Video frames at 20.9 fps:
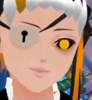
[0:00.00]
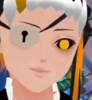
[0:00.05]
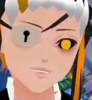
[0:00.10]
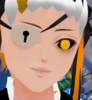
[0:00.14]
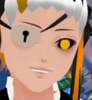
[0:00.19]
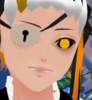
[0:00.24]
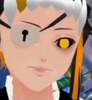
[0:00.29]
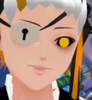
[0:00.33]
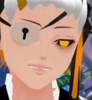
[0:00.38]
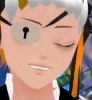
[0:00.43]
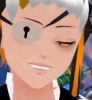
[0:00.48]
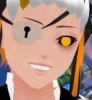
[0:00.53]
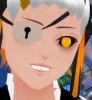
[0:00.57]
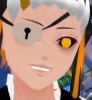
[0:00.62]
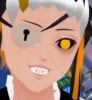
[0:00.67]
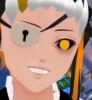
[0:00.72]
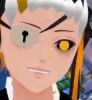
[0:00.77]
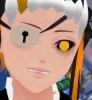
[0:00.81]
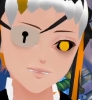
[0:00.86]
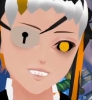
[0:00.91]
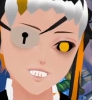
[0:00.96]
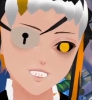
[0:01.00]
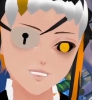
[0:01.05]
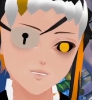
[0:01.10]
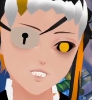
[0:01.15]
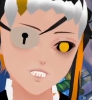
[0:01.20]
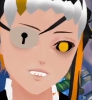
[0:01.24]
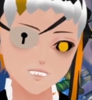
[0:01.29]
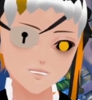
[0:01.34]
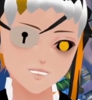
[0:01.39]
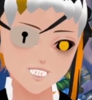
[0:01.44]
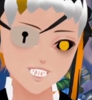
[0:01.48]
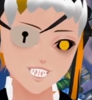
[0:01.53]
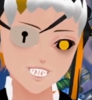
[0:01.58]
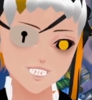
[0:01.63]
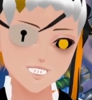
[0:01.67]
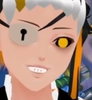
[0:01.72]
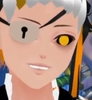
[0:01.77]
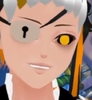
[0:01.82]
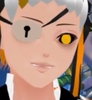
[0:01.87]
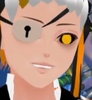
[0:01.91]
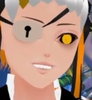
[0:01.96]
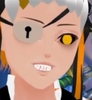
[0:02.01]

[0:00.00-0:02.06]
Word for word: This should give us some more bodies.